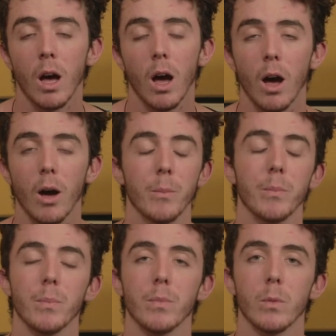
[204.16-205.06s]

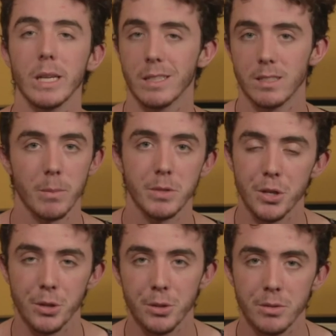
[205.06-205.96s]
we accept
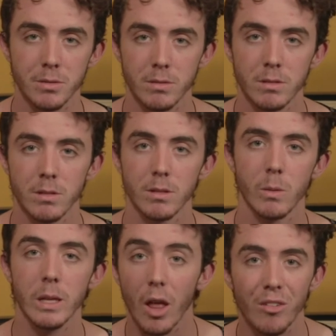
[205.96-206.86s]
you,
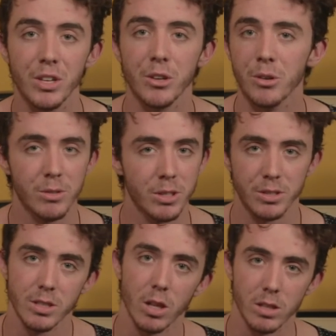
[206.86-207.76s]
we love you, you're
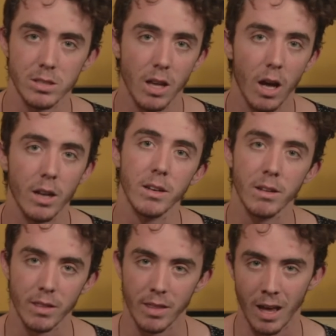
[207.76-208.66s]
still our
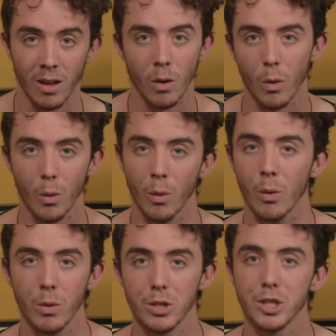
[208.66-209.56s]
son, that
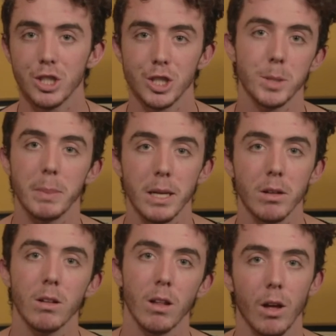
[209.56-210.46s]
whole
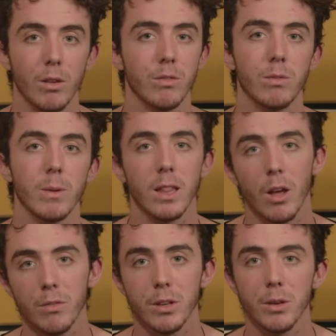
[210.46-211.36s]
spiel of we
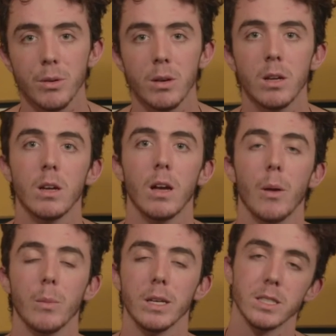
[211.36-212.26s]
love you
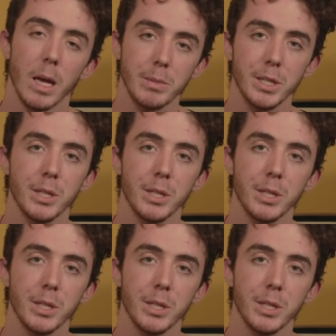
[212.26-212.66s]
and we accept